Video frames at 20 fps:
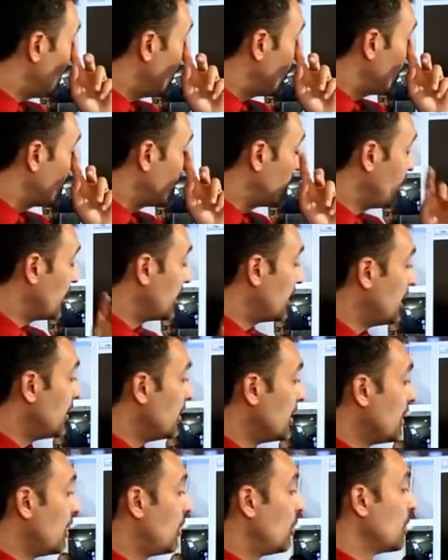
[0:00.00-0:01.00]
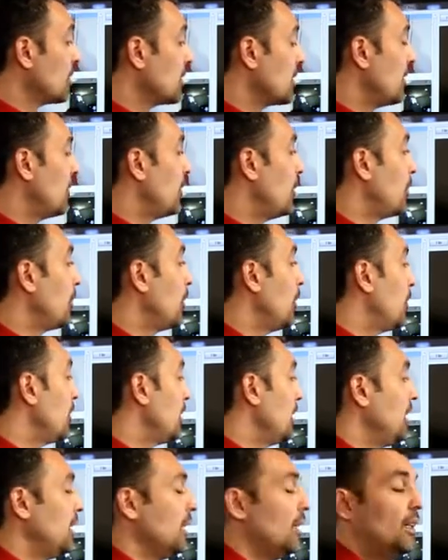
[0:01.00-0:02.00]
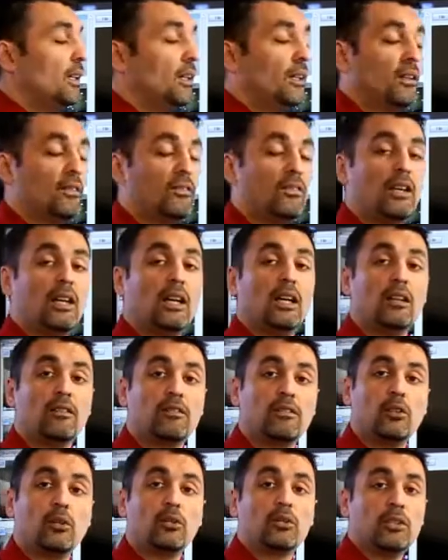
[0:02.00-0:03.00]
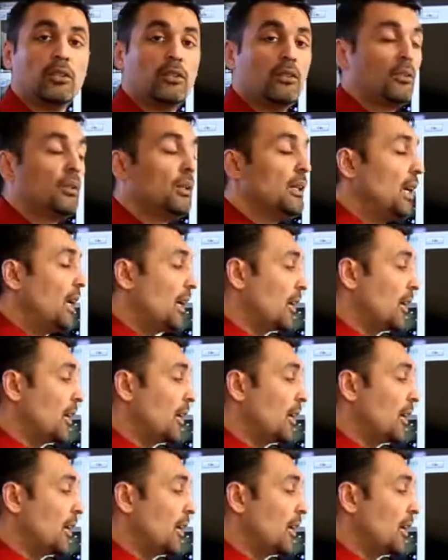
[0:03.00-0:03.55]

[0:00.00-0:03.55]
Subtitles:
once I've uploaded a file, photo,